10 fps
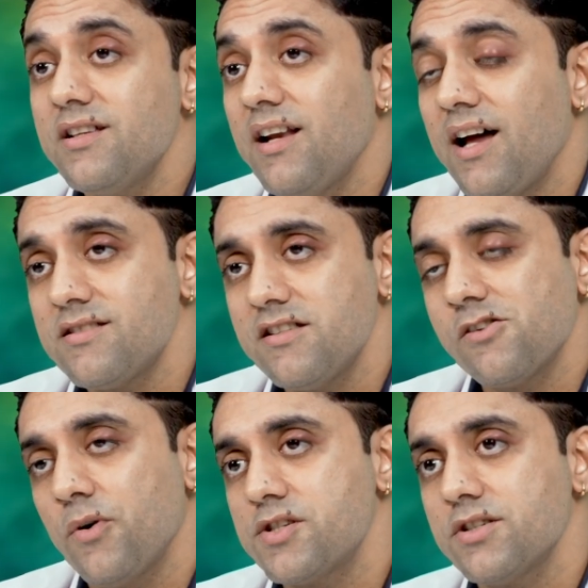the last year
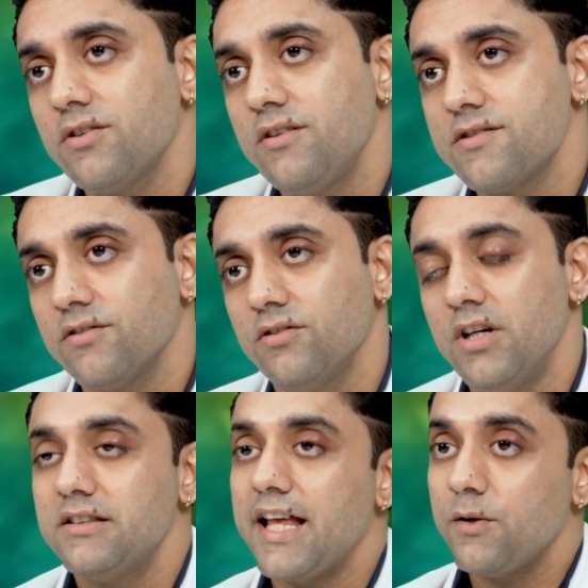question also,
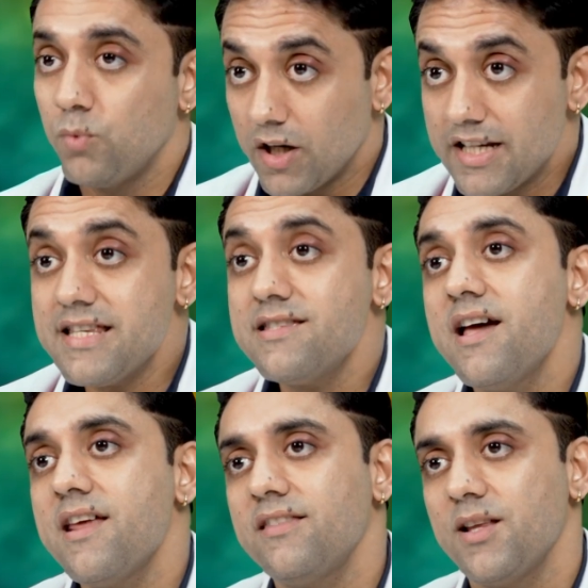that what is
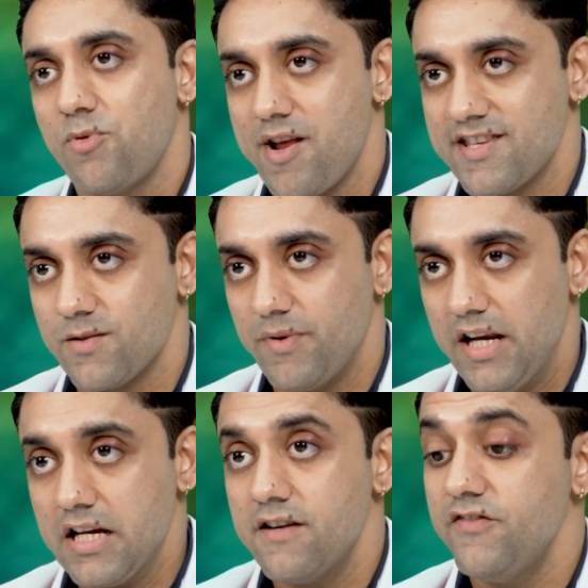there in the breast
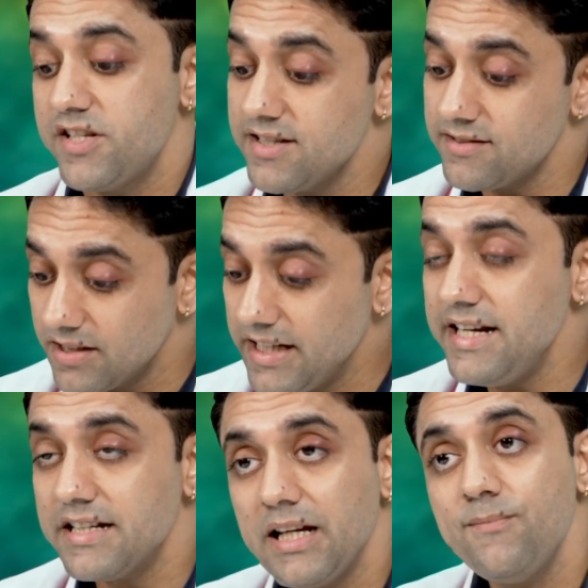milk which is three
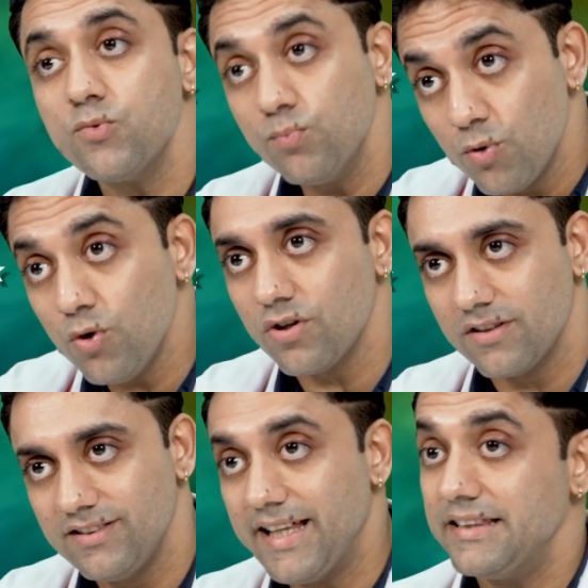times more
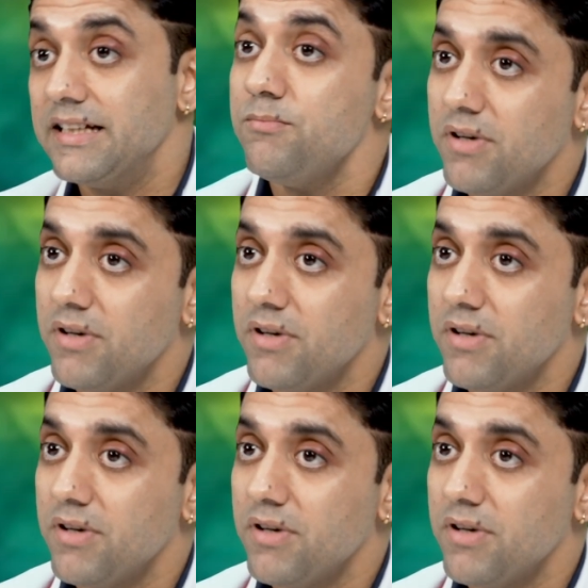than the